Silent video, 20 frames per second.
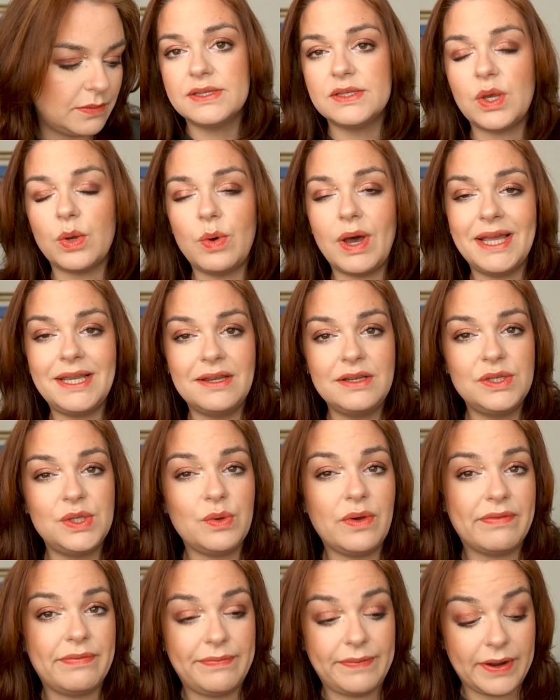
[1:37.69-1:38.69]
So I didn't do
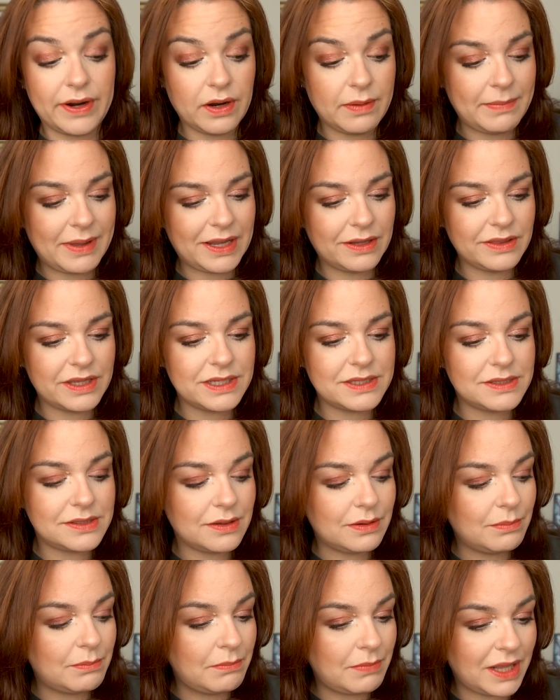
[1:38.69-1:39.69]
a fair amount this
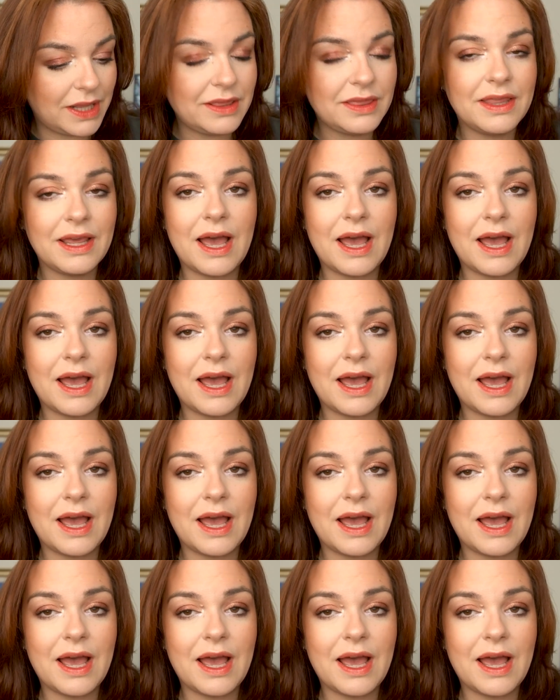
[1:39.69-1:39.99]
month.